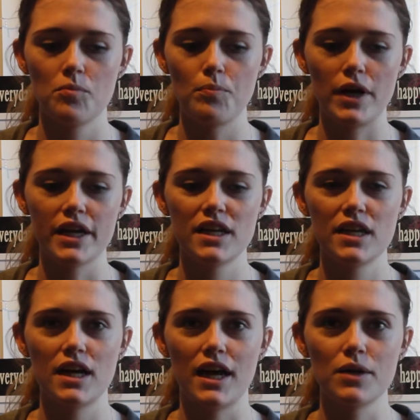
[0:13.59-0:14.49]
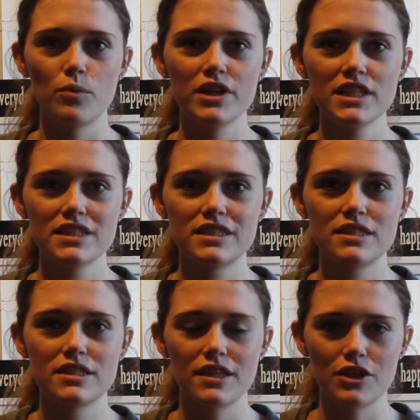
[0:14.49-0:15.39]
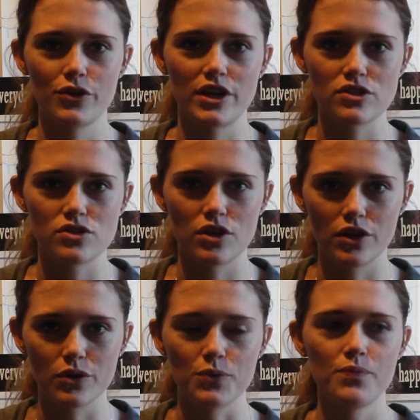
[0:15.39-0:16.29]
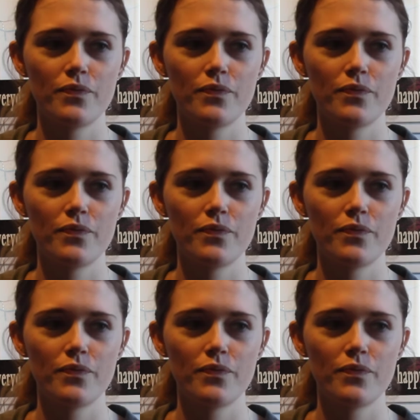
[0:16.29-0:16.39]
but I wanted to let you guys know